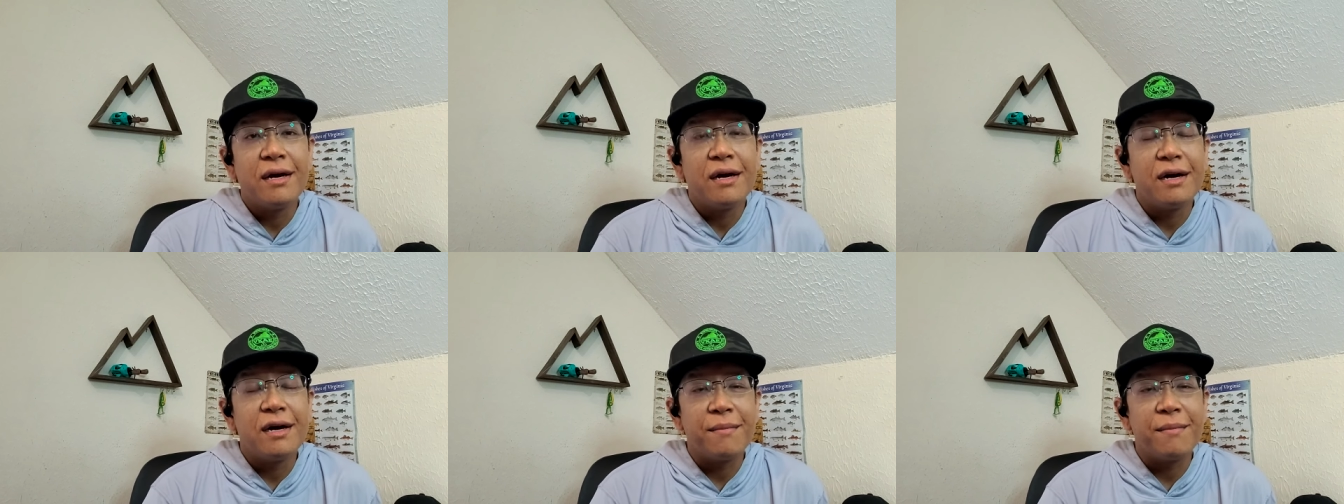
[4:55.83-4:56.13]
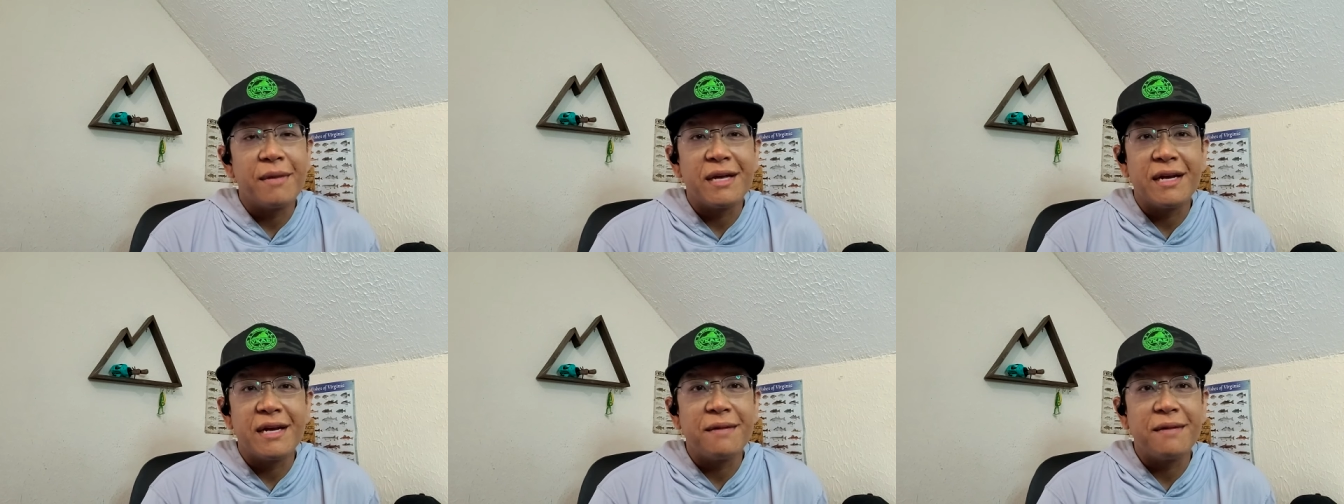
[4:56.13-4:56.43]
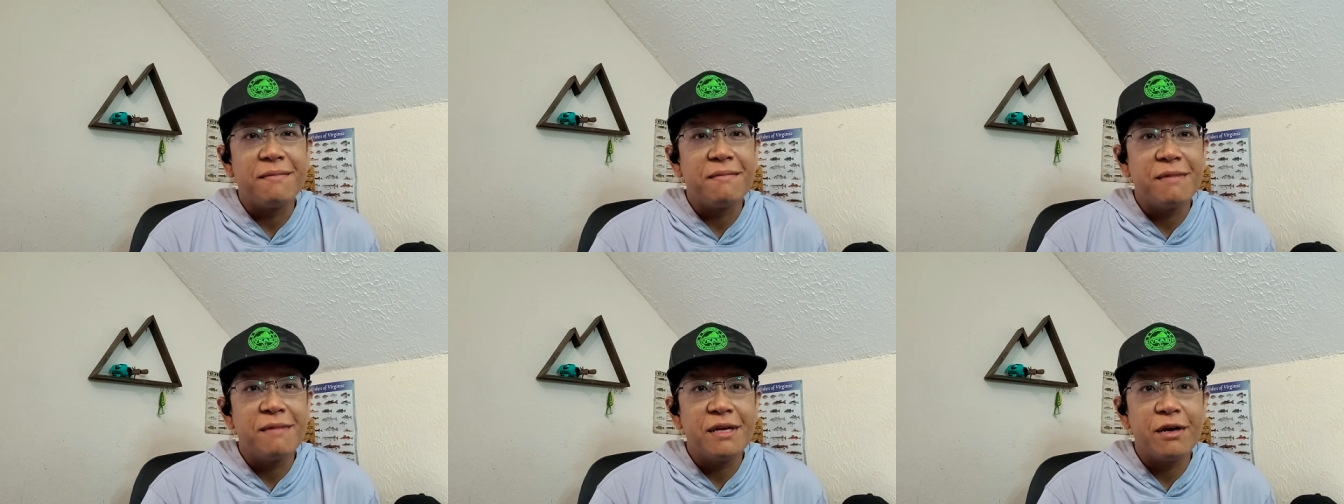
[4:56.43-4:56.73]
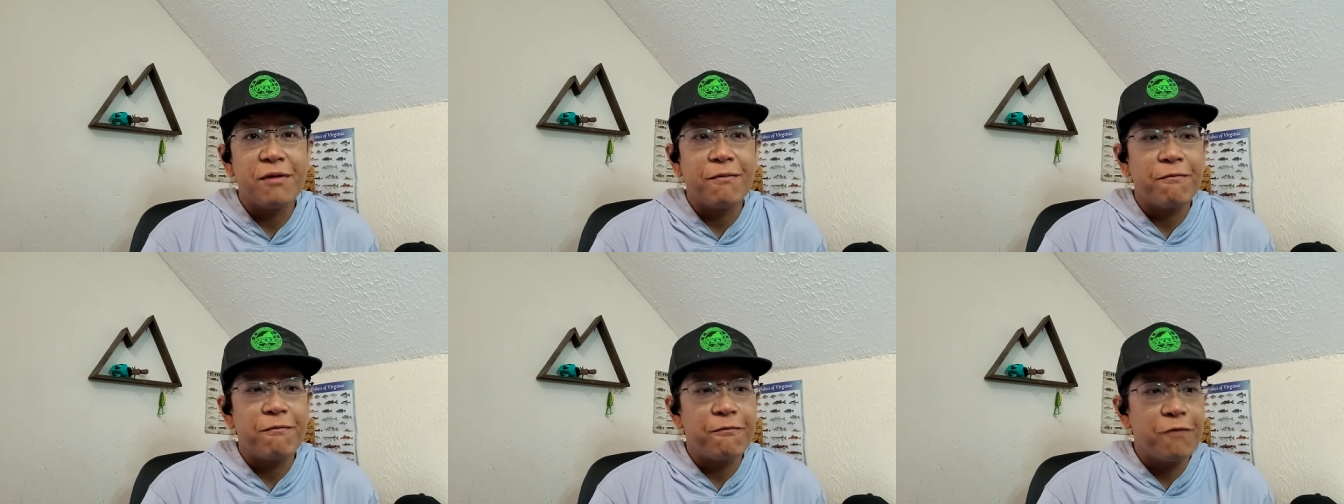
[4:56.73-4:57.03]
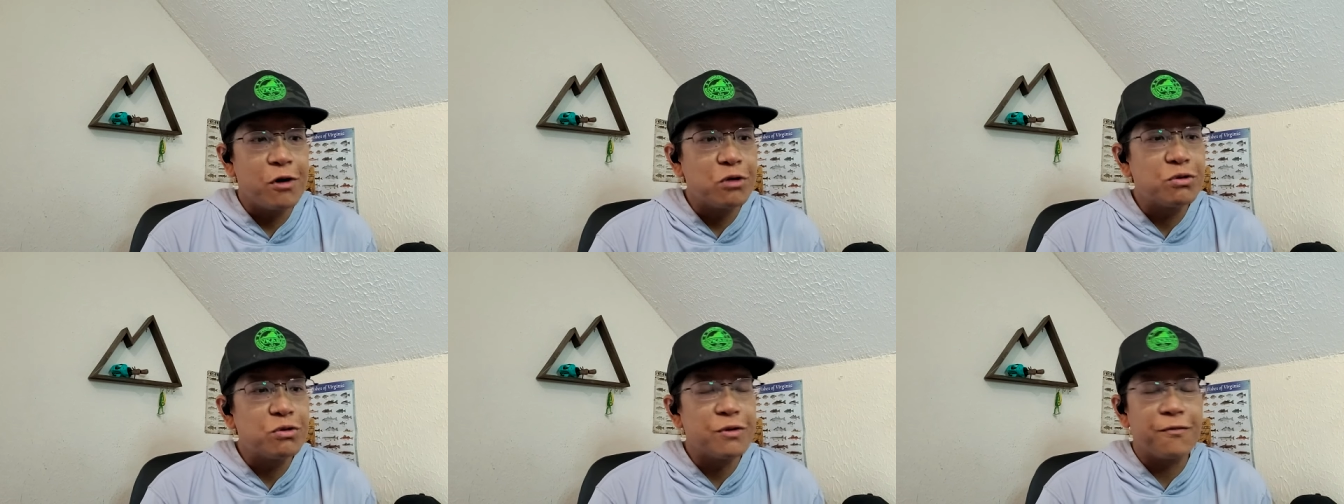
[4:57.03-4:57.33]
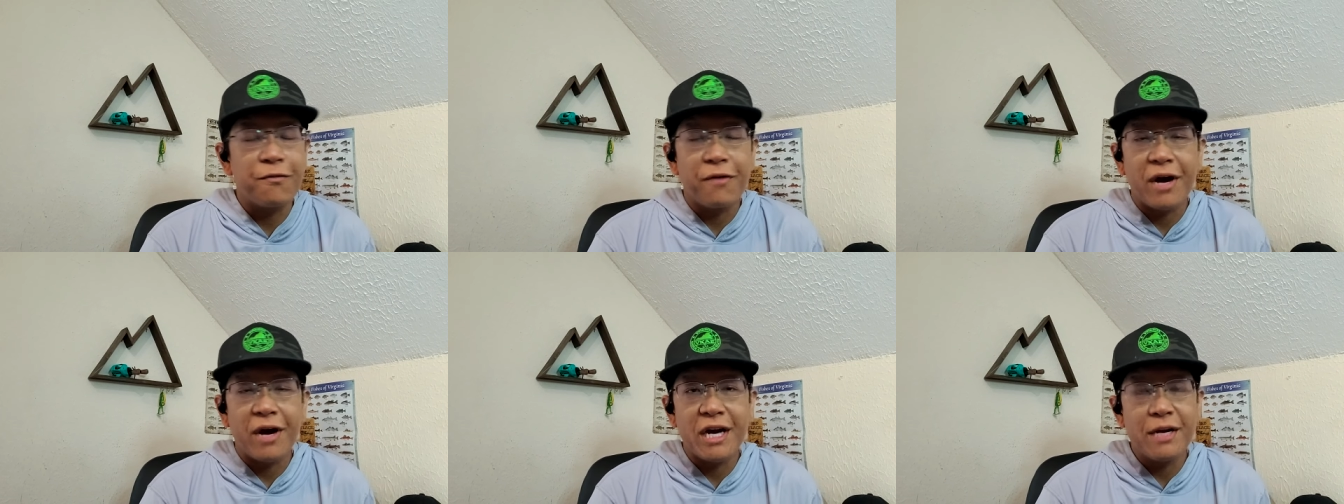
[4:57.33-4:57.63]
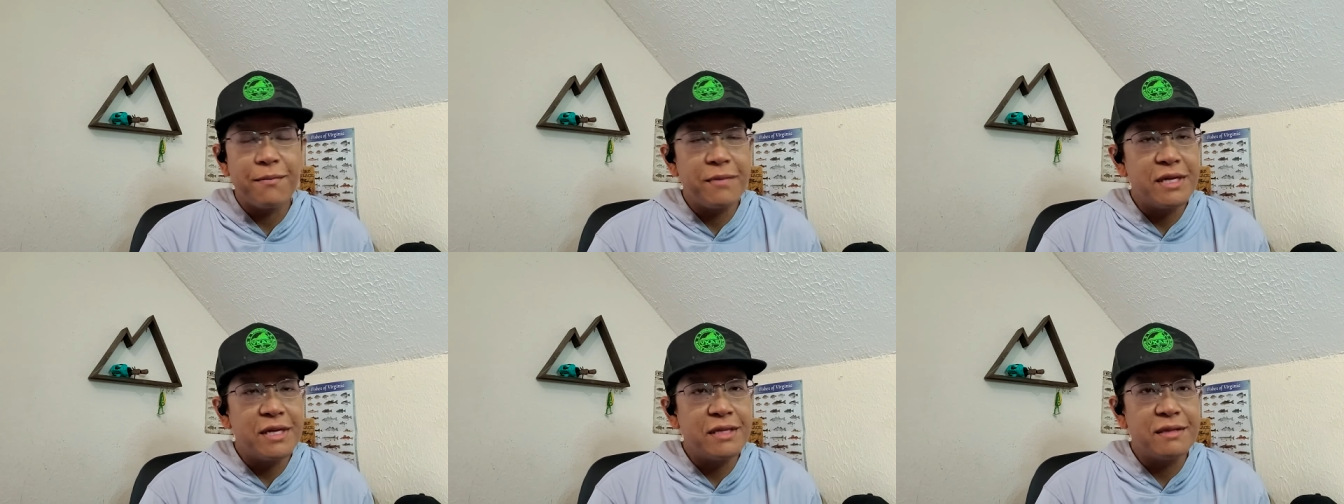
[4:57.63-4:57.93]
Um, and I, you know, folks would find
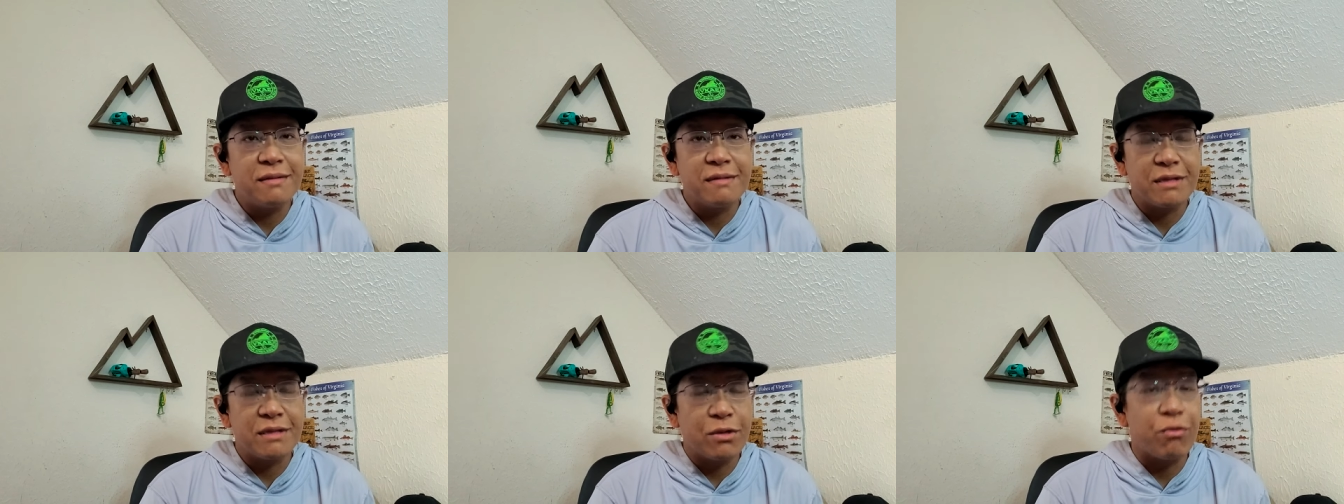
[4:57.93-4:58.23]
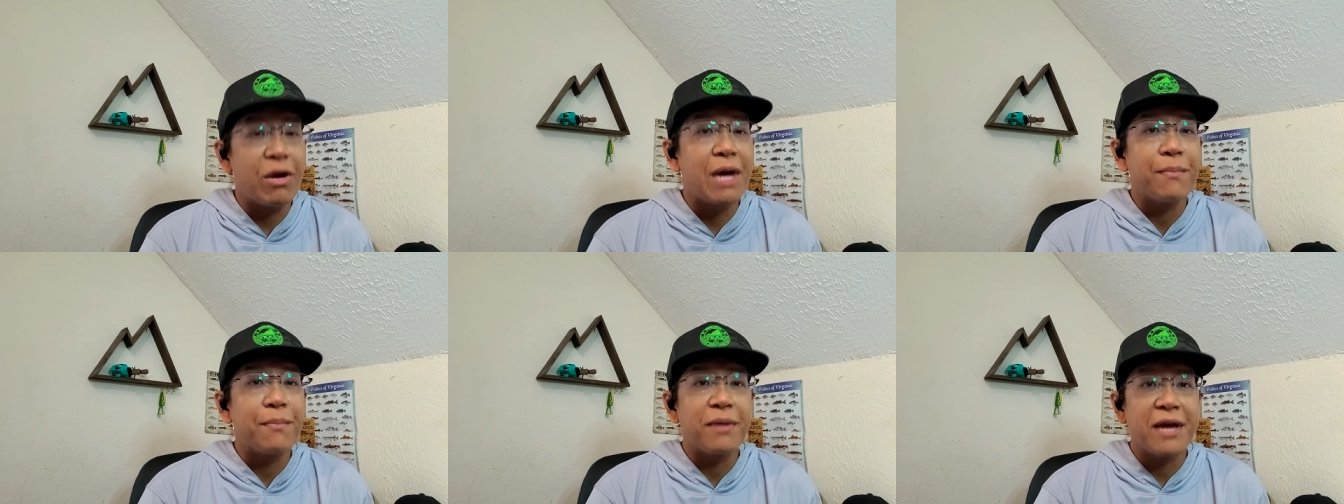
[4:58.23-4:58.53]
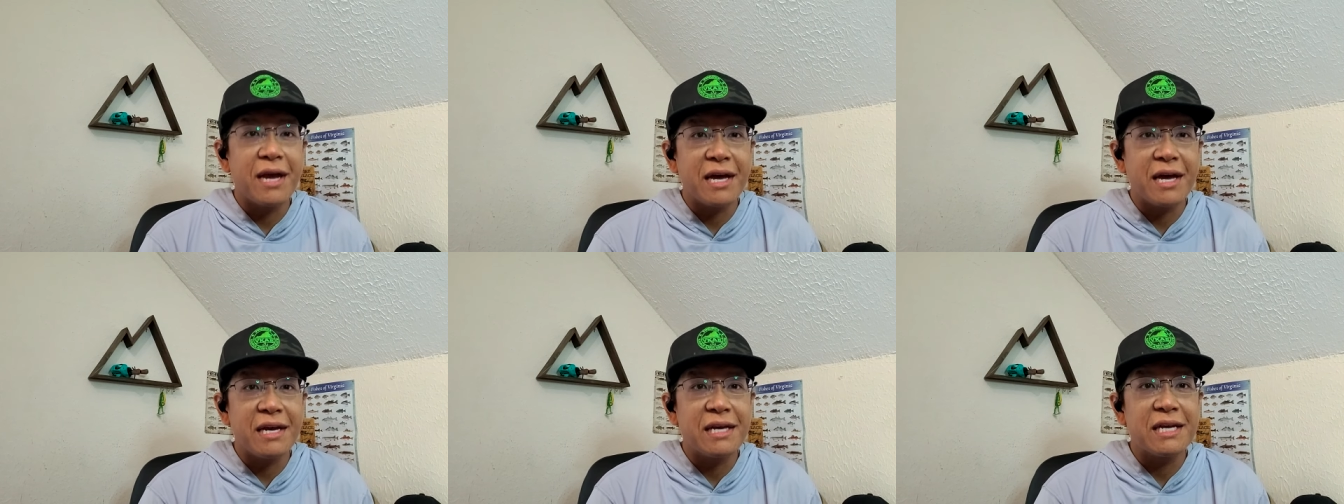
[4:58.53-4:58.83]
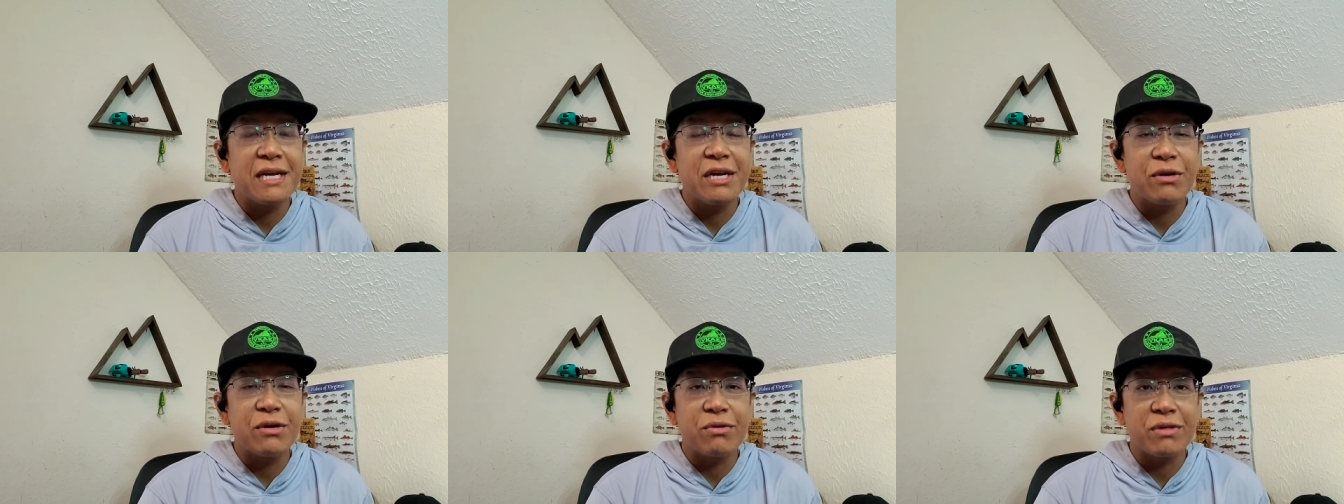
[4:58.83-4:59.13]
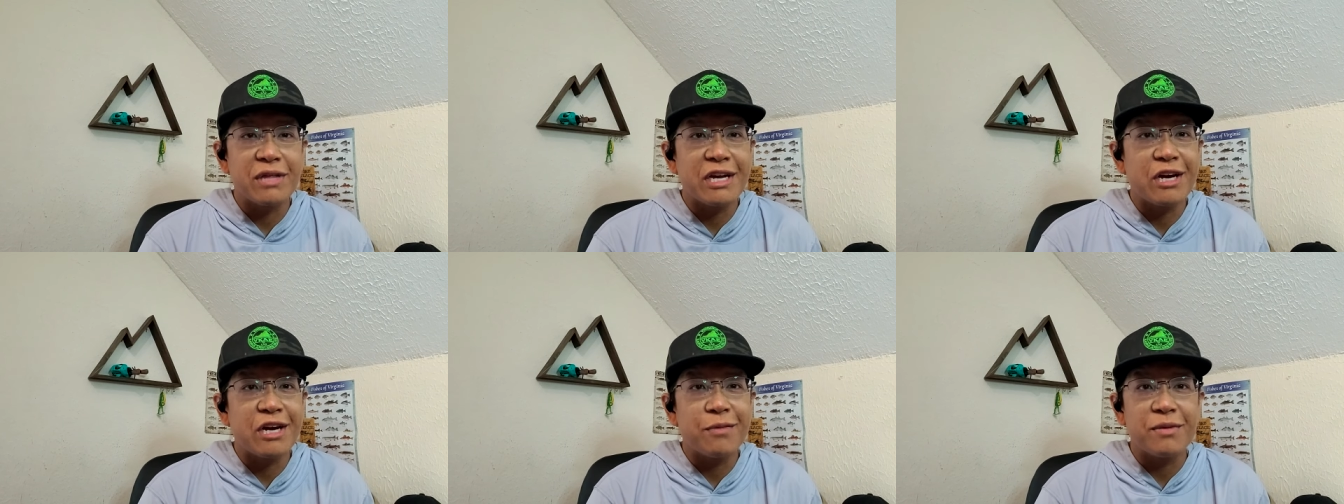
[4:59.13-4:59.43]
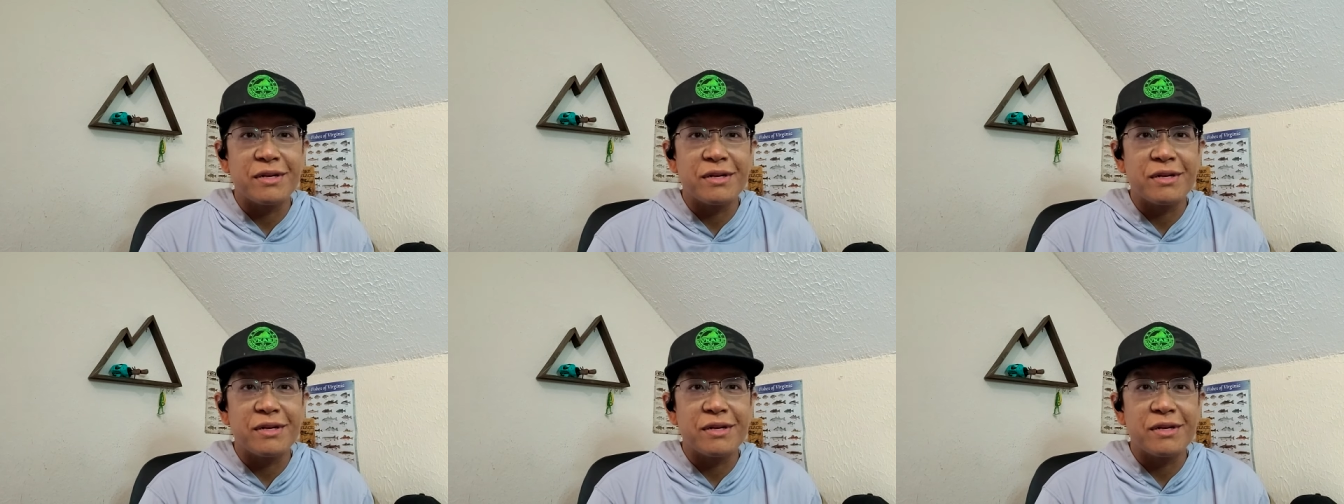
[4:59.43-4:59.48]
them in the Rappahannock here and there,